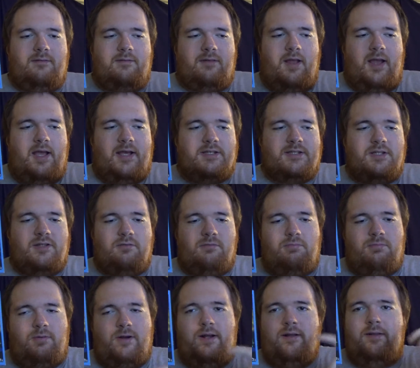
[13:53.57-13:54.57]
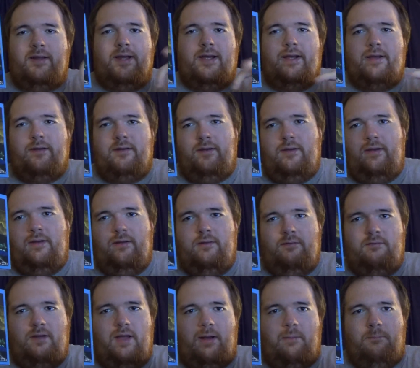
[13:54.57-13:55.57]
has the wriggling
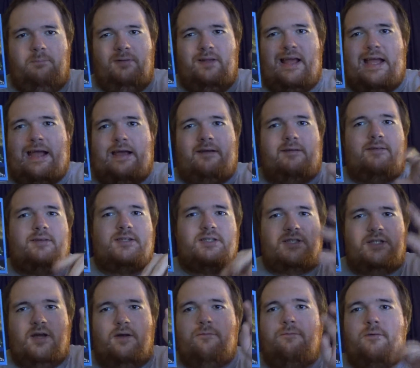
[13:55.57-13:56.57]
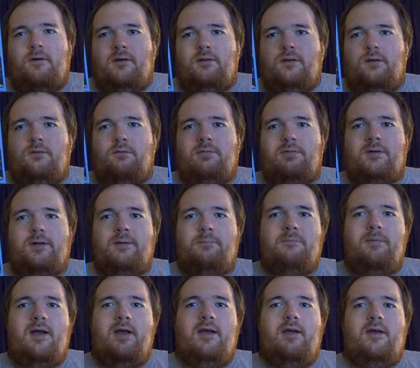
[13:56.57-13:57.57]
like black stuff all over
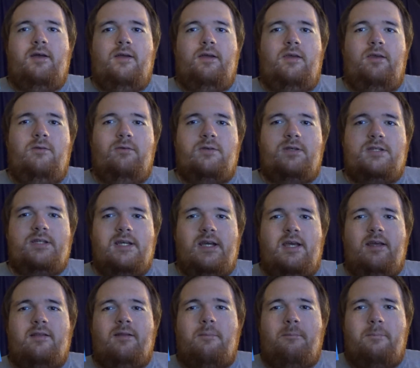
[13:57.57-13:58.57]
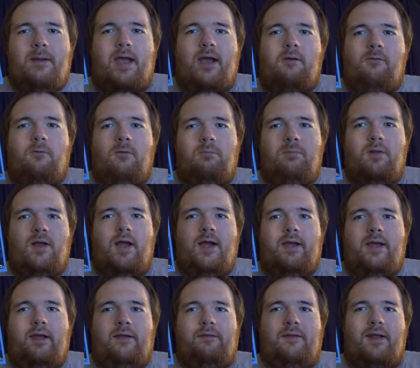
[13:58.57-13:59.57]
him you see the macro
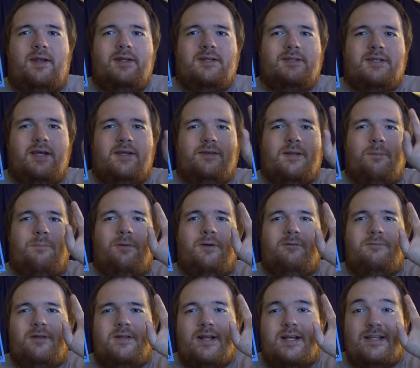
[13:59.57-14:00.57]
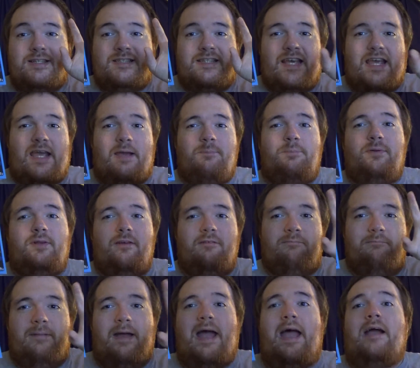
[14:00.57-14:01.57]
blocking that is like the perfect example
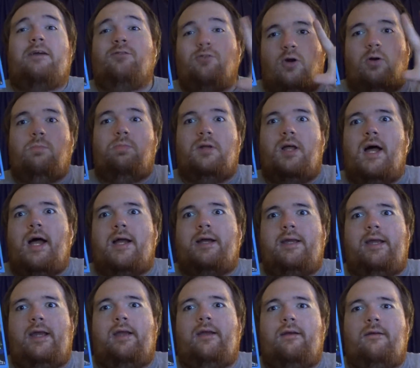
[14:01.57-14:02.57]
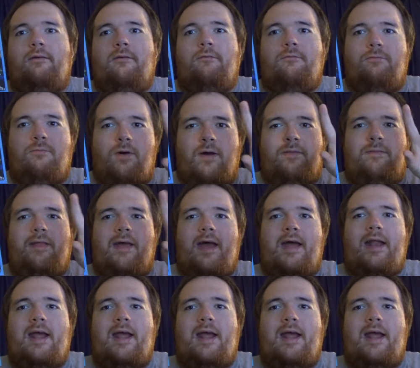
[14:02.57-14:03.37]
of macro blocking what that